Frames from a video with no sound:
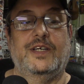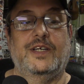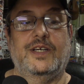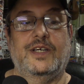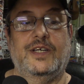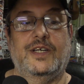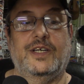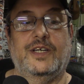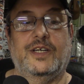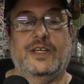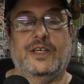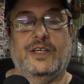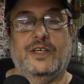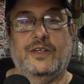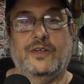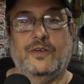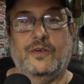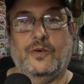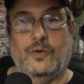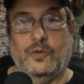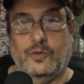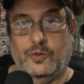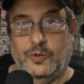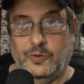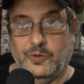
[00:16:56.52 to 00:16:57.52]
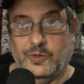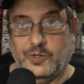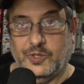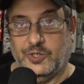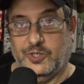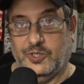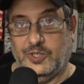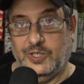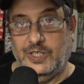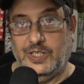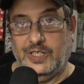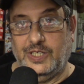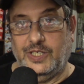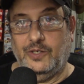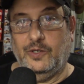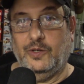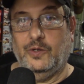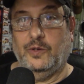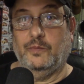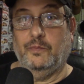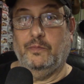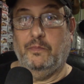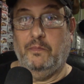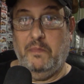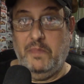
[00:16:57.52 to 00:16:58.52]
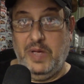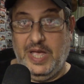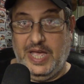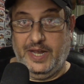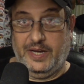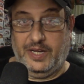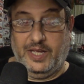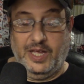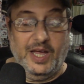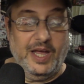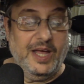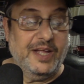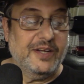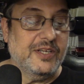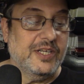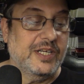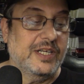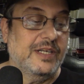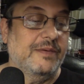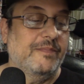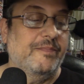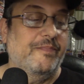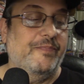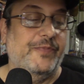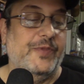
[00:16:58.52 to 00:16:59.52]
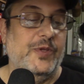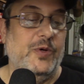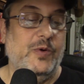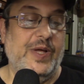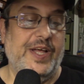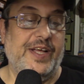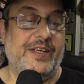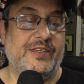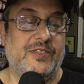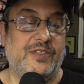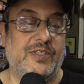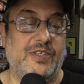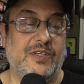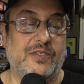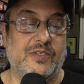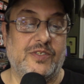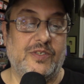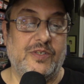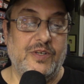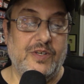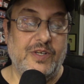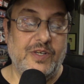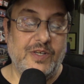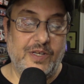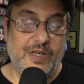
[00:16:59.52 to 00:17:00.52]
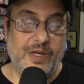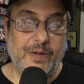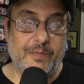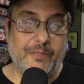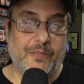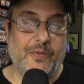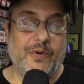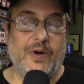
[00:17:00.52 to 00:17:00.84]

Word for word: And old Luka Cee, Matt Conti, who has this hip